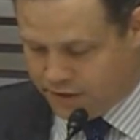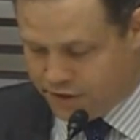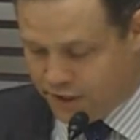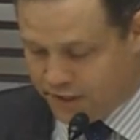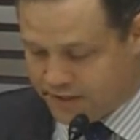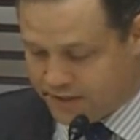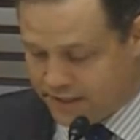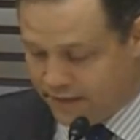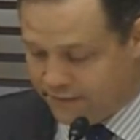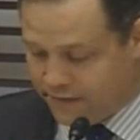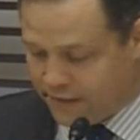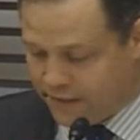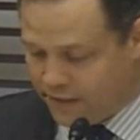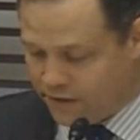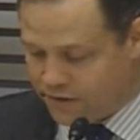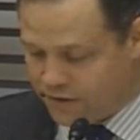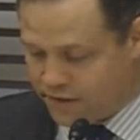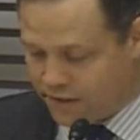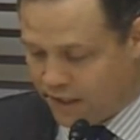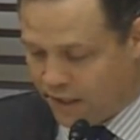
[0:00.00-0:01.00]
Just 7
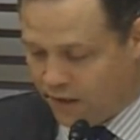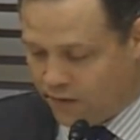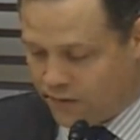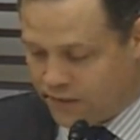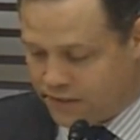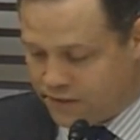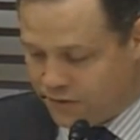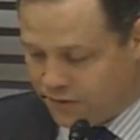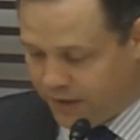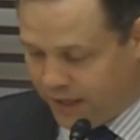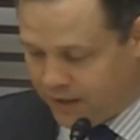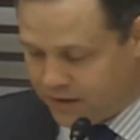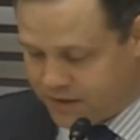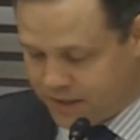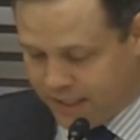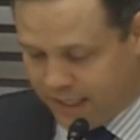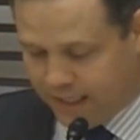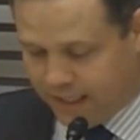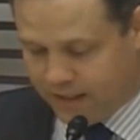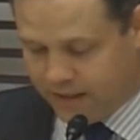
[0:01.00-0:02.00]
years ago, in
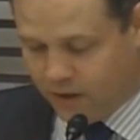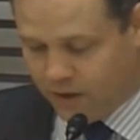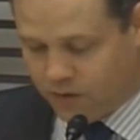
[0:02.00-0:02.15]
2008,